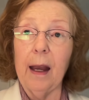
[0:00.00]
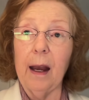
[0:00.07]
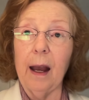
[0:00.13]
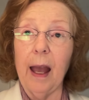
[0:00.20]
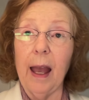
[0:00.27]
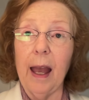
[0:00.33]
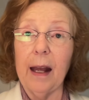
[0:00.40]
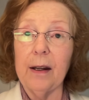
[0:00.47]

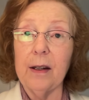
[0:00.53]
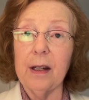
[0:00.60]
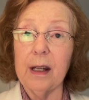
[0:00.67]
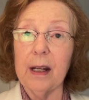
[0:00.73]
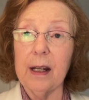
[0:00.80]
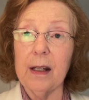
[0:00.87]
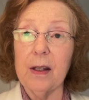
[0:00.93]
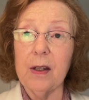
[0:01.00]
and
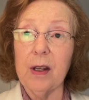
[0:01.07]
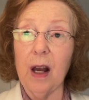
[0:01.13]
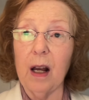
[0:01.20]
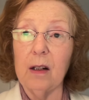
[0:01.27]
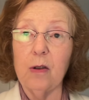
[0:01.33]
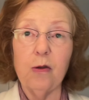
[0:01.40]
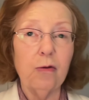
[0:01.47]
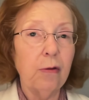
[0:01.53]
it's
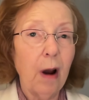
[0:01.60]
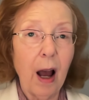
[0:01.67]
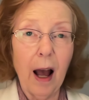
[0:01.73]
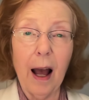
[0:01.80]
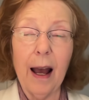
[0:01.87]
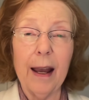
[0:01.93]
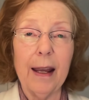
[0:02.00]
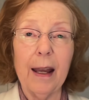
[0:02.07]

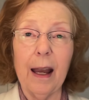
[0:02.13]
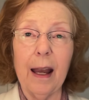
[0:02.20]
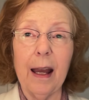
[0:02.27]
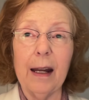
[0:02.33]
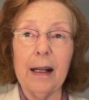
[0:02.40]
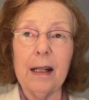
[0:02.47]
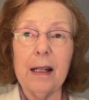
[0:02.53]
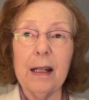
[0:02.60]
dry
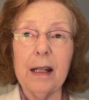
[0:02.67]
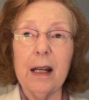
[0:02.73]
and